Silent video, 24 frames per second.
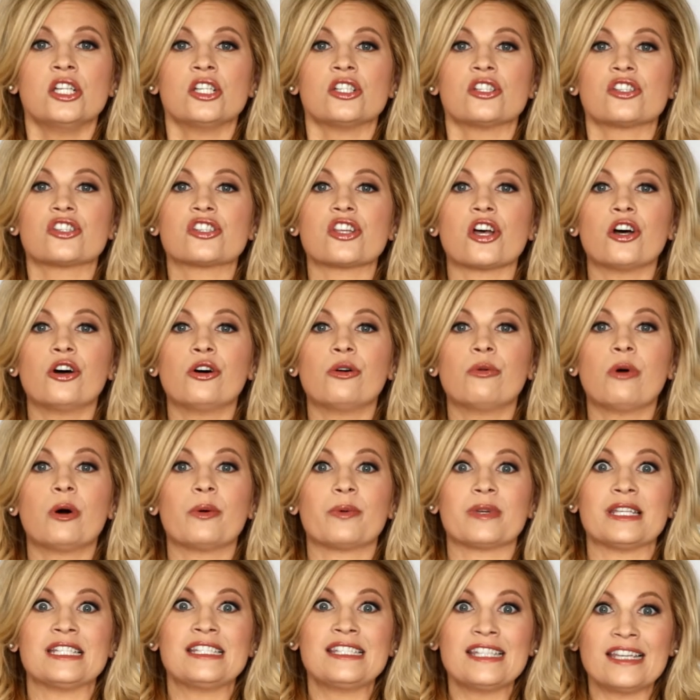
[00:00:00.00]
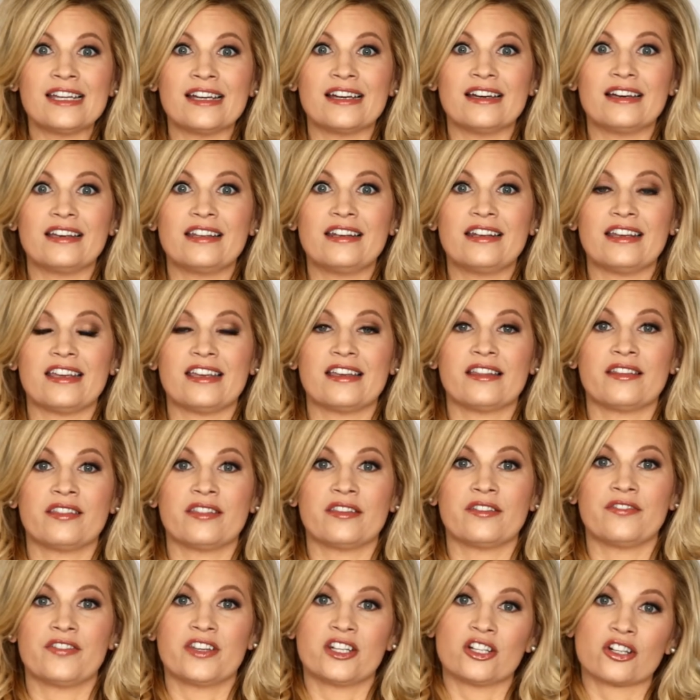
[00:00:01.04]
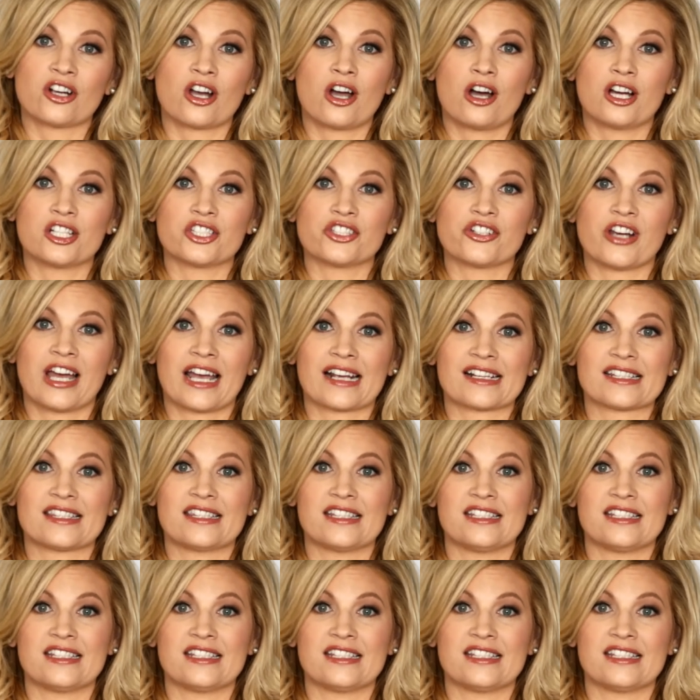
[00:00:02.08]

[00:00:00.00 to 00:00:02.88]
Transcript: So what we did in the vendor contracts